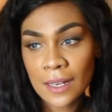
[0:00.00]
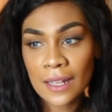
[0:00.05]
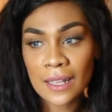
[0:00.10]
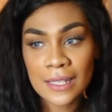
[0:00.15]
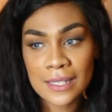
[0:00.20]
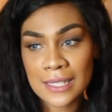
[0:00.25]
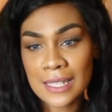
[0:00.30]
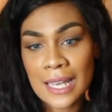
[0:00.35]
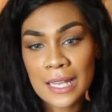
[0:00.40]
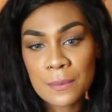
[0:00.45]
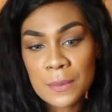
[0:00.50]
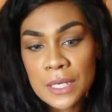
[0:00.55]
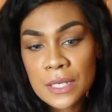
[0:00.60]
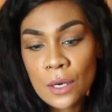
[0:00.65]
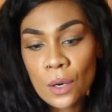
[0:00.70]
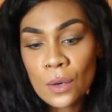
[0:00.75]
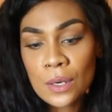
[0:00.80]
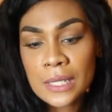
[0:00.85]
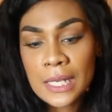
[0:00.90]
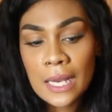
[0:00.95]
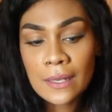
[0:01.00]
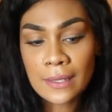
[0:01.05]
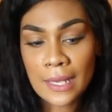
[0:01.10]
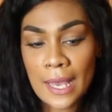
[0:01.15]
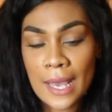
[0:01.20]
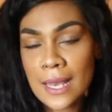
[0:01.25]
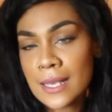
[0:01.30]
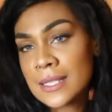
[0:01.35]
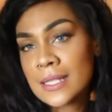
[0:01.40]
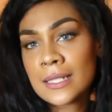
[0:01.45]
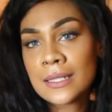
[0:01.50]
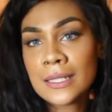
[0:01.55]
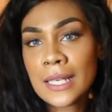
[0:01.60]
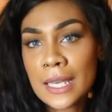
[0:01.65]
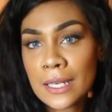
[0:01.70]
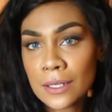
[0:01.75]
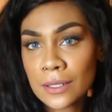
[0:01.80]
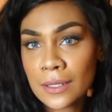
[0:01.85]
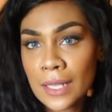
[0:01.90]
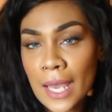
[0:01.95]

It's like me going down that escalator.